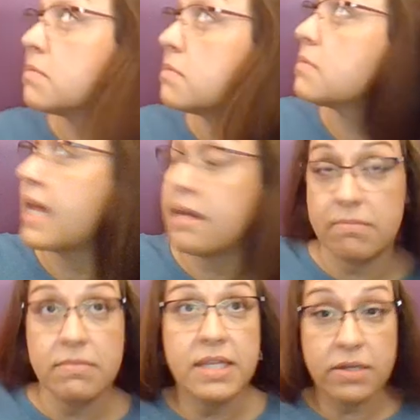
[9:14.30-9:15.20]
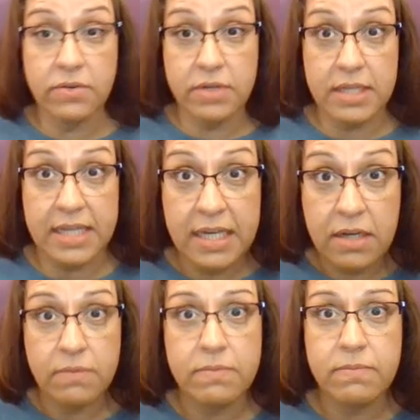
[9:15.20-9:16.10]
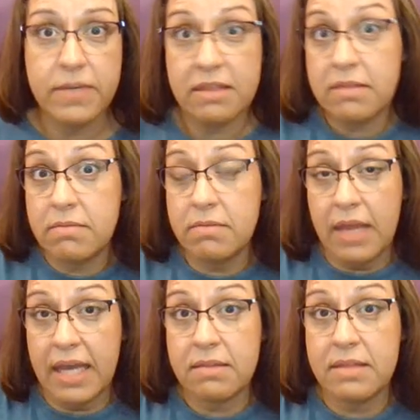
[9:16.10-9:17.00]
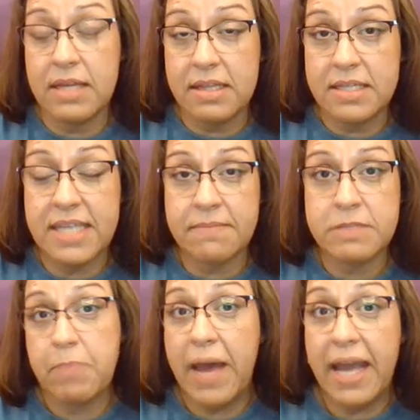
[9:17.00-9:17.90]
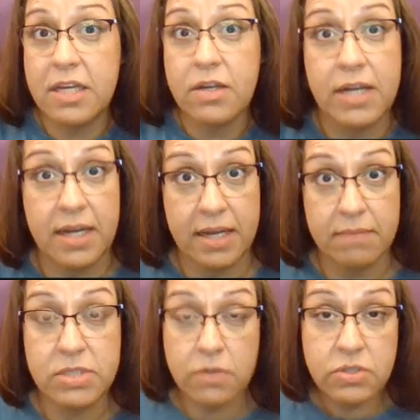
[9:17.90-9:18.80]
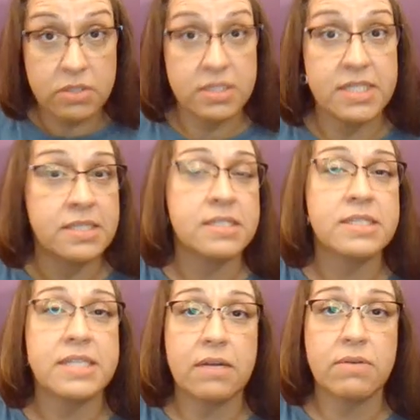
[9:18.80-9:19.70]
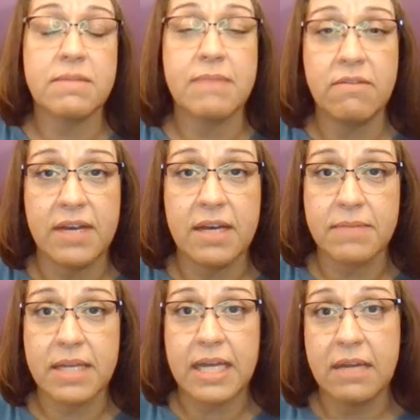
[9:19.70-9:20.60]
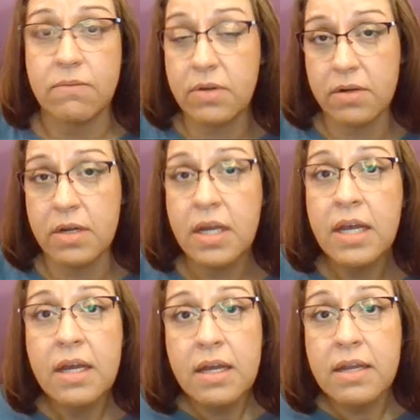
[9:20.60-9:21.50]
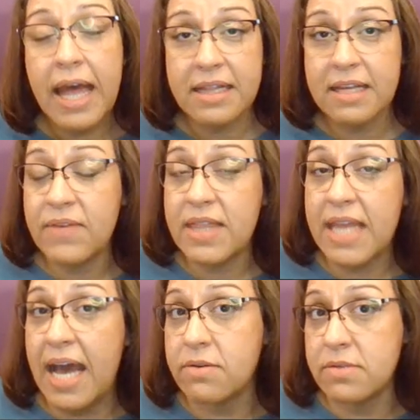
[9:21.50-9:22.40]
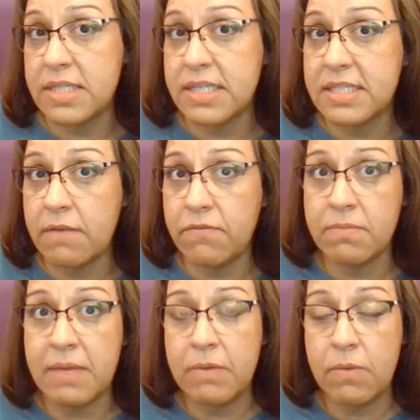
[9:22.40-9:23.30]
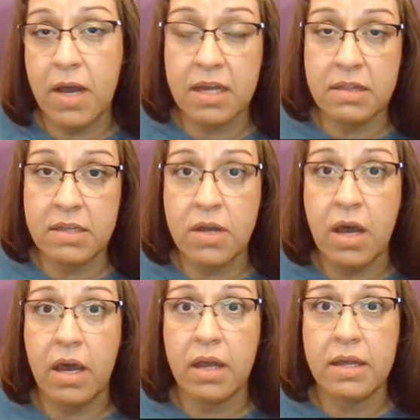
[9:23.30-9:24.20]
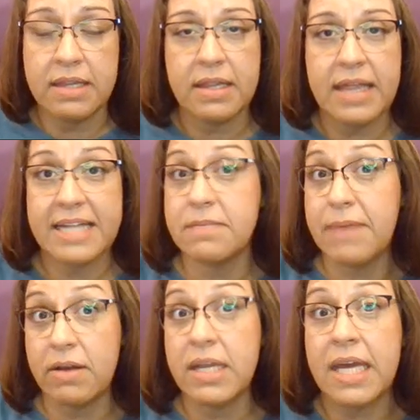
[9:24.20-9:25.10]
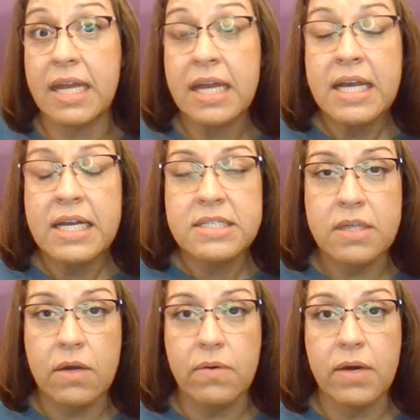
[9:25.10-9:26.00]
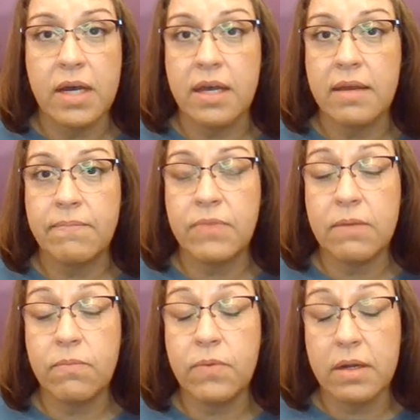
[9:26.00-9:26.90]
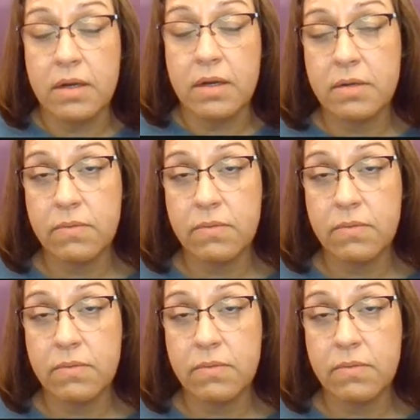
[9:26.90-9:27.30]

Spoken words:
like literally here with like in the same spot you're in. I'm social distancing with my family, and we're not leaving the house except for maybe walking the dog, and that's about it. So we're